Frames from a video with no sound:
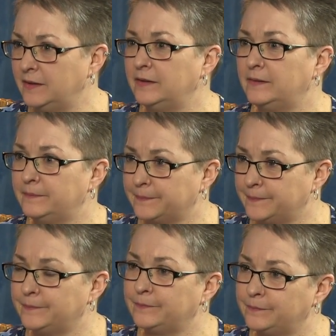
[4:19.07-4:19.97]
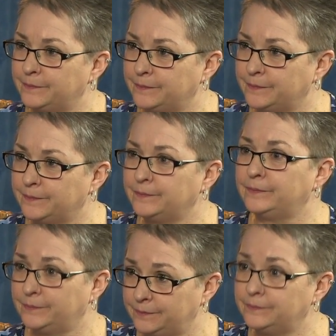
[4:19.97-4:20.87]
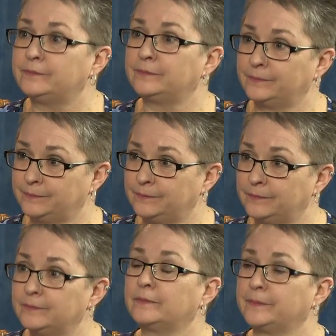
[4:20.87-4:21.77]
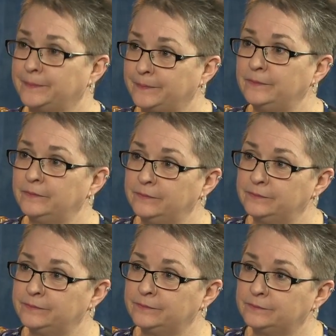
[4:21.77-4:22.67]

Uh, we have uh, Petapalooza in March, and mm -hmm. we have an